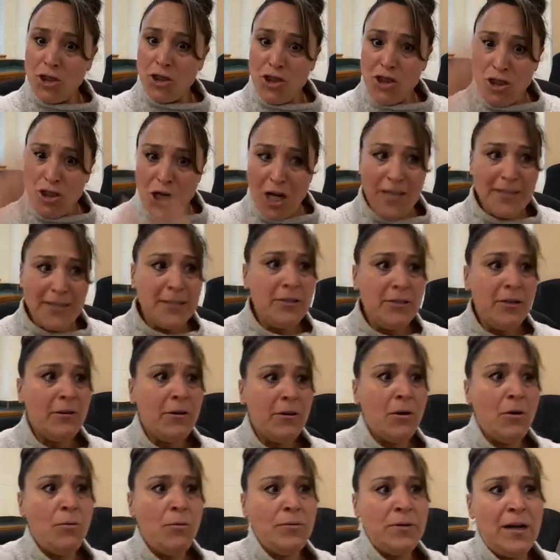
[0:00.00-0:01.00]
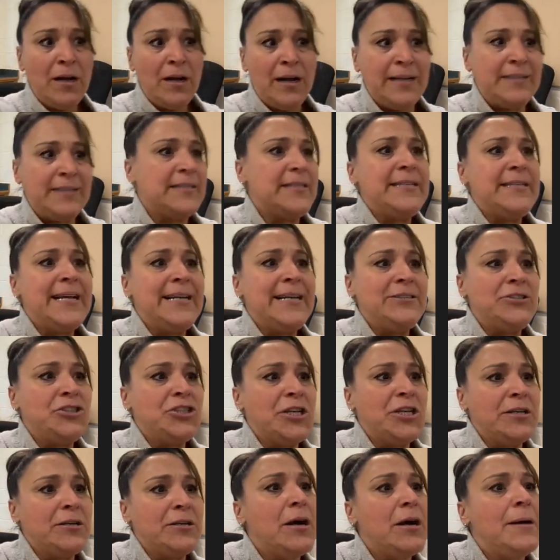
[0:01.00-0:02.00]
just our own kind of
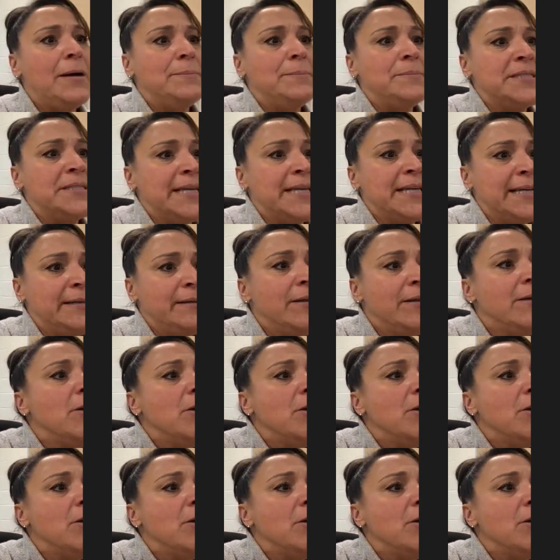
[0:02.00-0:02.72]
tension comes in?